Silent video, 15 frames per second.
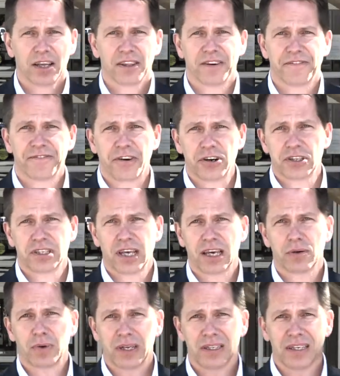The first
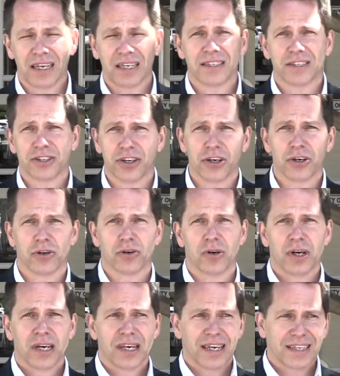thing we need to do
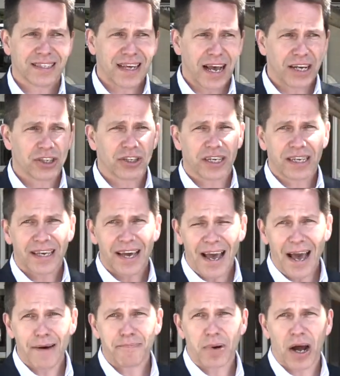is actually
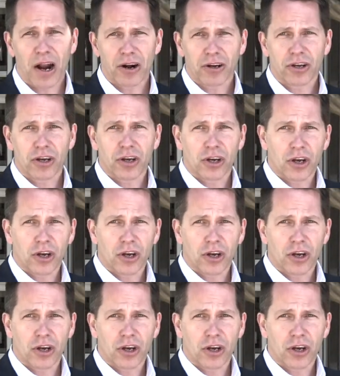cap our